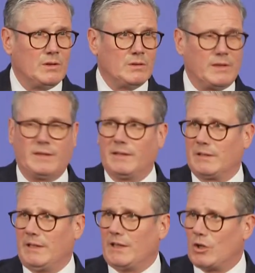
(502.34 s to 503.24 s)
Do they think
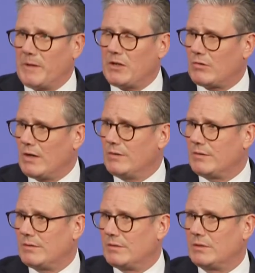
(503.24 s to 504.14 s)
that economic
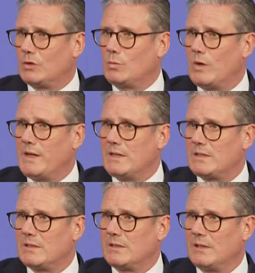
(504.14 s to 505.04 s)
growth can
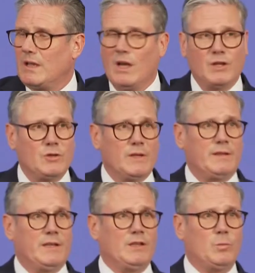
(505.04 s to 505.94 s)
wait? Do they
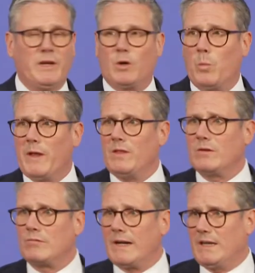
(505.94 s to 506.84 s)
think that we can win
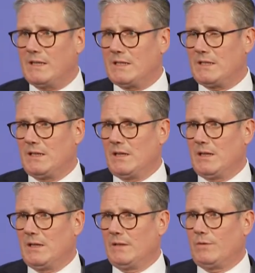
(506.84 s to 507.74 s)
the race
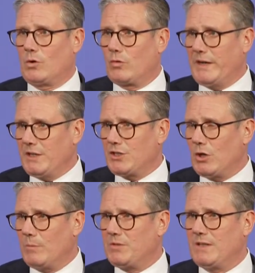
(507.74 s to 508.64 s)
for green
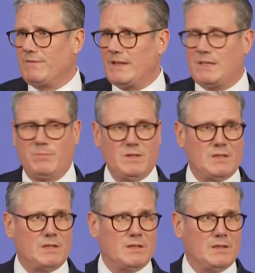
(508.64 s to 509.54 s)
jobs and
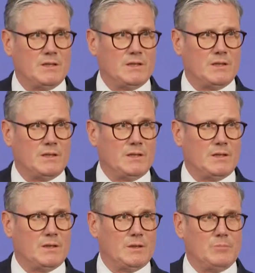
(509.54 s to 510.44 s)
investment
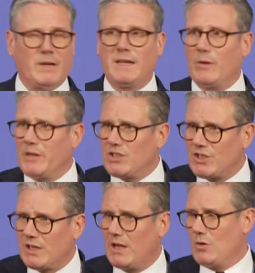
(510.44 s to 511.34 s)
by going
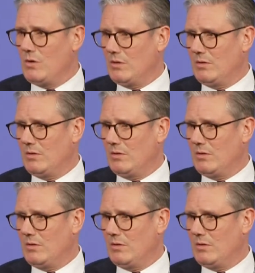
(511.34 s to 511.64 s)
slow?